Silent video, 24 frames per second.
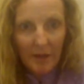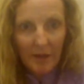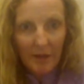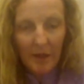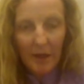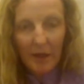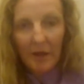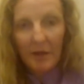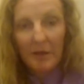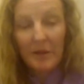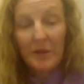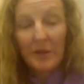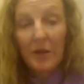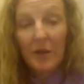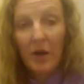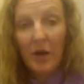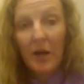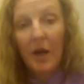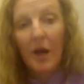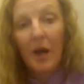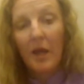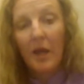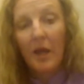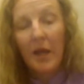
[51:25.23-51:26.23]
Sorry,
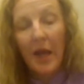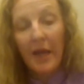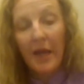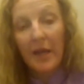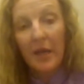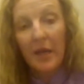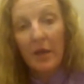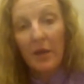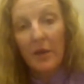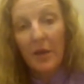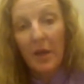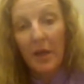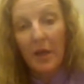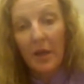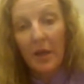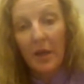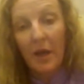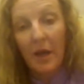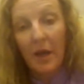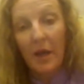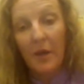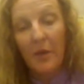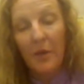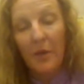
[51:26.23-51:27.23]
I'll add here that
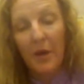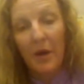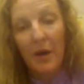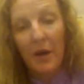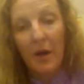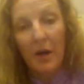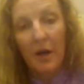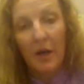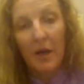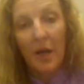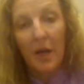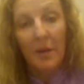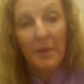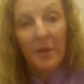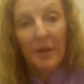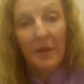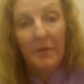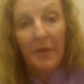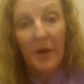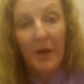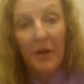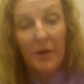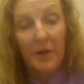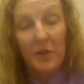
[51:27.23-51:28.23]
there are a couple of
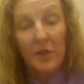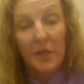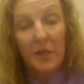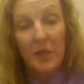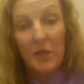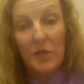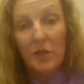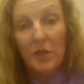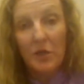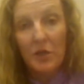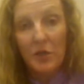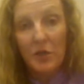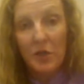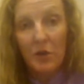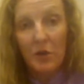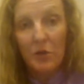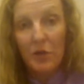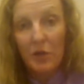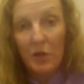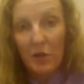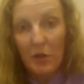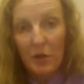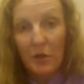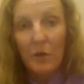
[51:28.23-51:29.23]
other teachers who
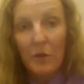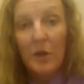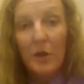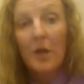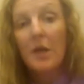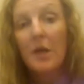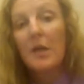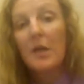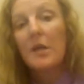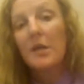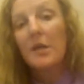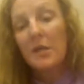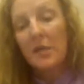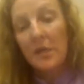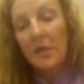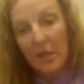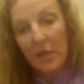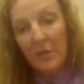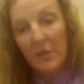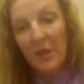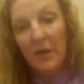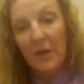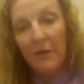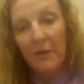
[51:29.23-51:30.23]
do
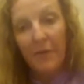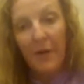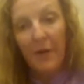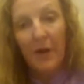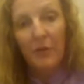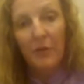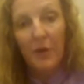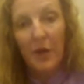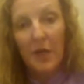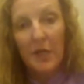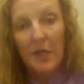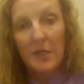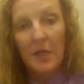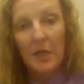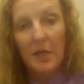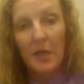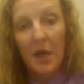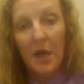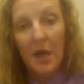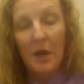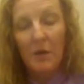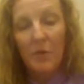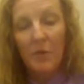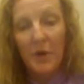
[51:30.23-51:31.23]
similar fundraising, not with
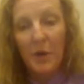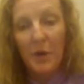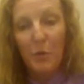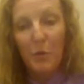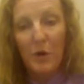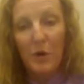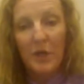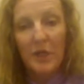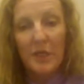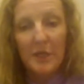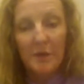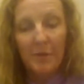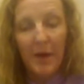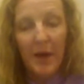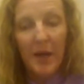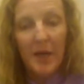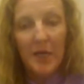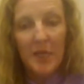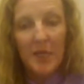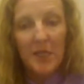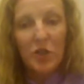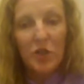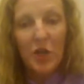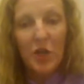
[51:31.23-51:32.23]
the World's Finest
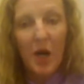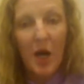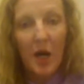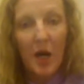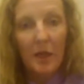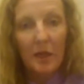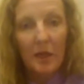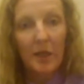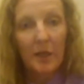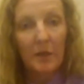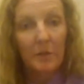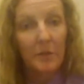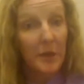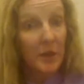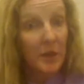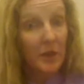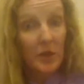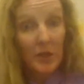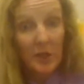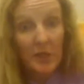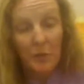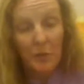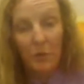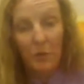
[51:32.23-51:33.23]
Chocolate, but just
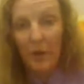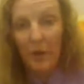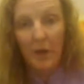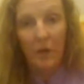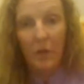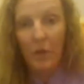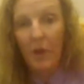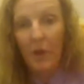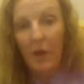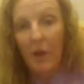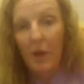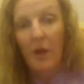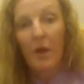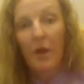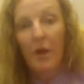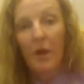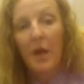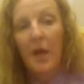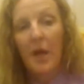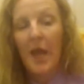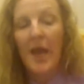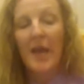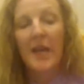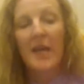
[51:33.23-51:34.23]
with
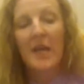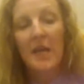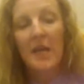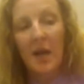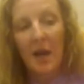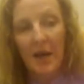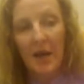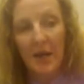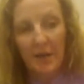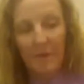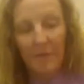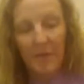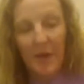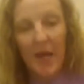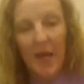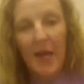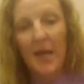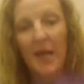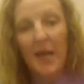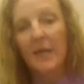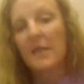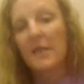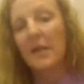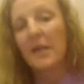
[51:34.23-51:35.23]
any kind of candy,
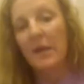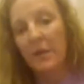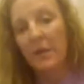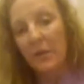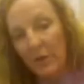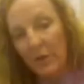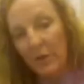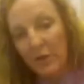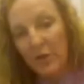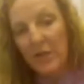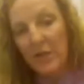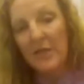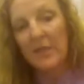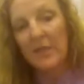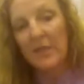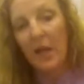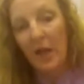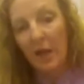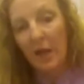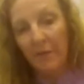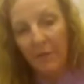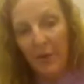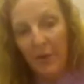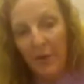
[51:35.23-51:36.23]
and they'll just sell it from
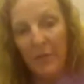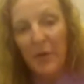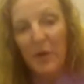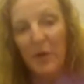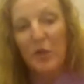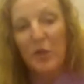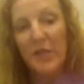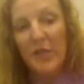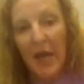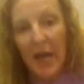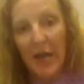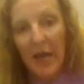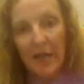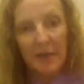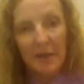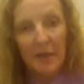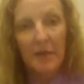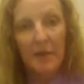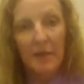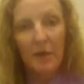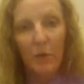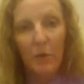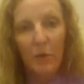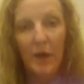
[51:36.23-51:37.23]
their desk to
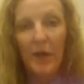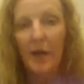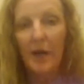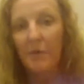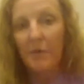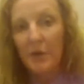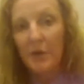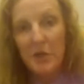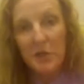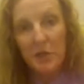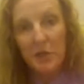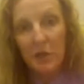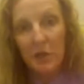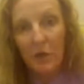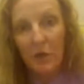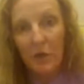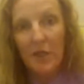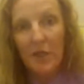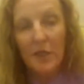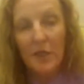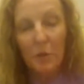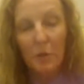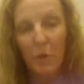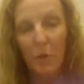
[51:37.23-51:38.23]
whatever students
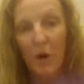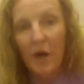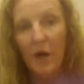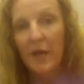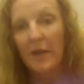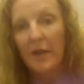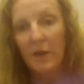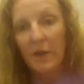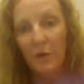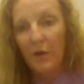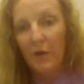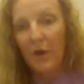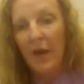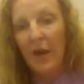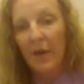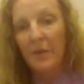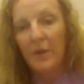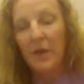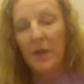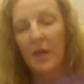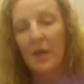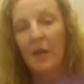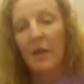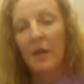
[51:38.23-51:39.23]
want it throughout the
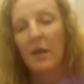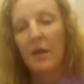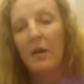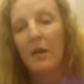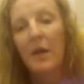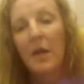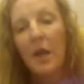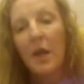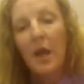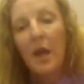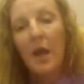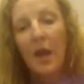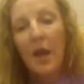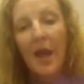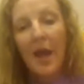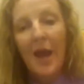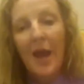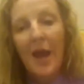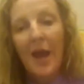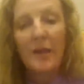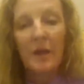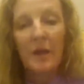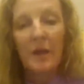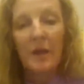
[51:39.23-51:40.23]
year. Mm-hmm.
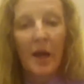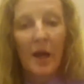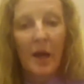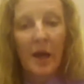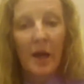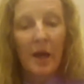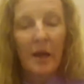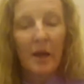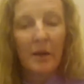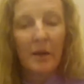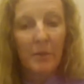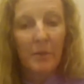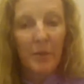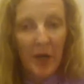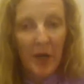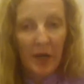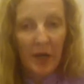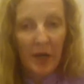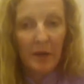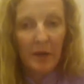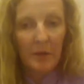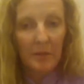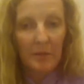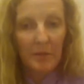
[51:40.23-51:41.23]

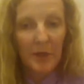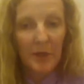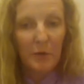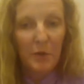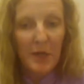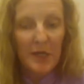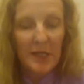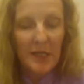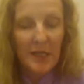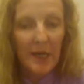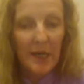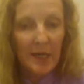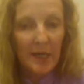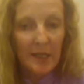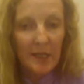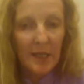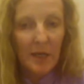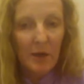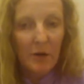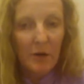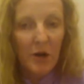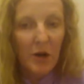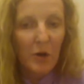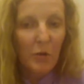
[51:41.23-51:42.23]
And Luisa Castillo at
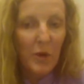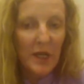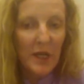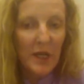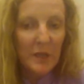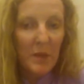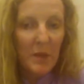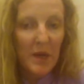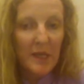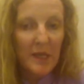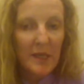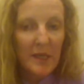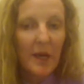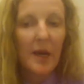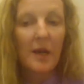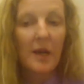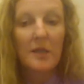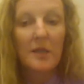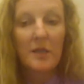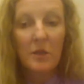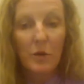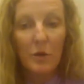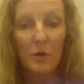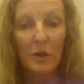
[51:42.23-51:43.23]
West Mesa High
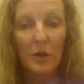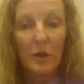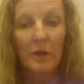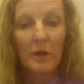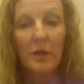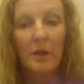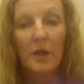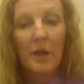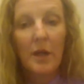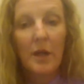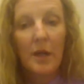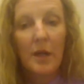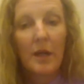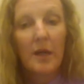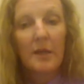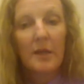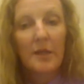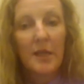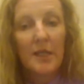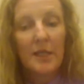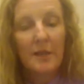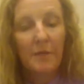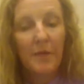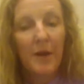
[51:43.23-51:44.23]
School
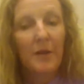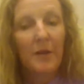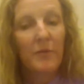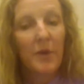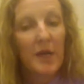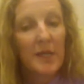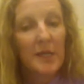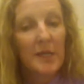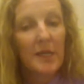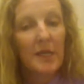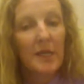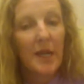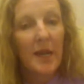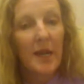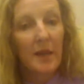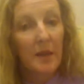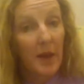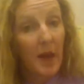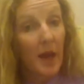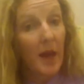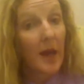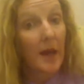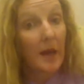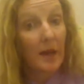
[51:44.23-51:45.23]
does fundraising like
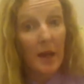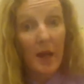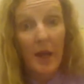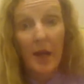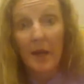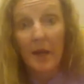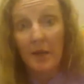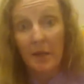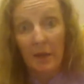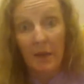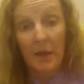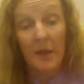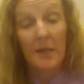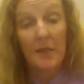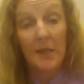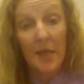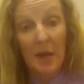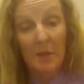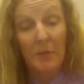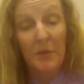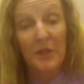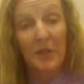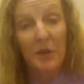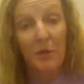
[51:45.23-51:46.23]
that, and is able
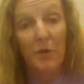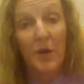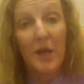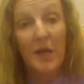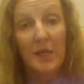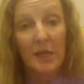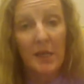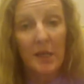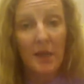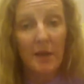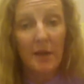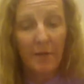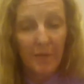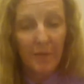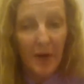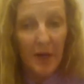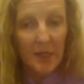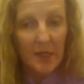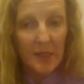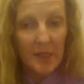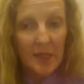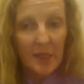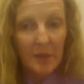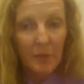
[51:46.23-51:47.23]
to raise enough funds
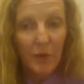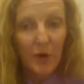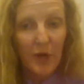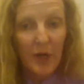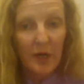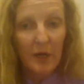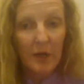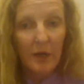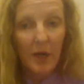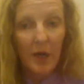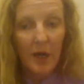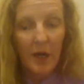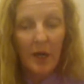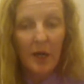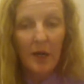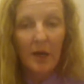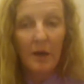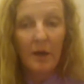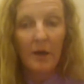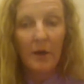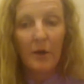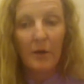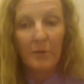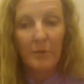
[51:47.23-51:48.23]
to bring
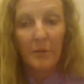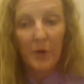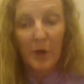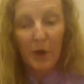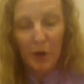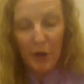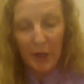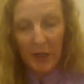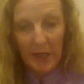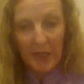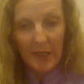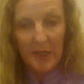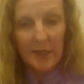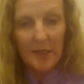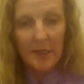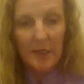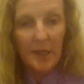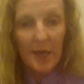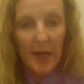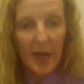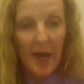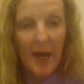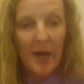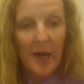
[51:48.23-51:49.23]
her kids to
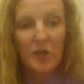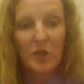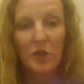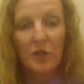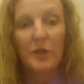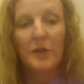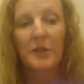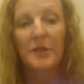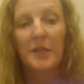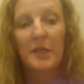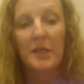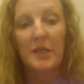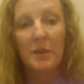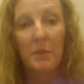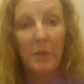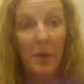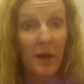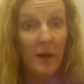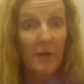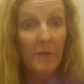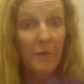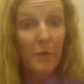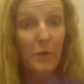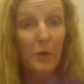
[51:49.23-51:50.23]
nationals and to pay
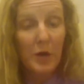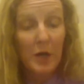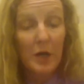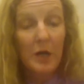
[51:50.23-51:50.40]
for